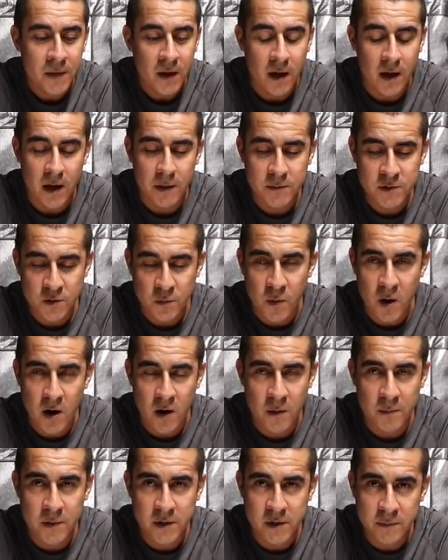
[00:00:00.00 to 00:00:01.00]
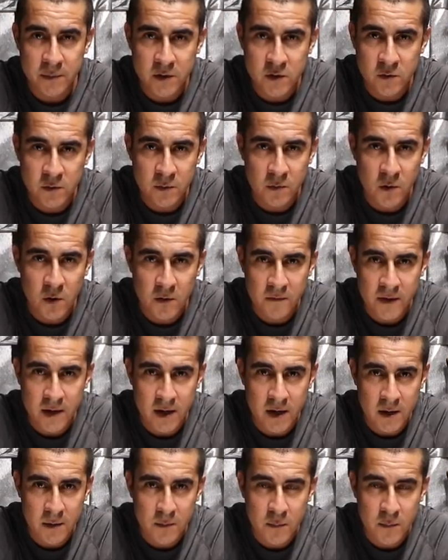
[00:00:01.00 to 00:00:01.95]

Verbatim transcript: Um, tomorrow I'm gonna be doing more of a uh,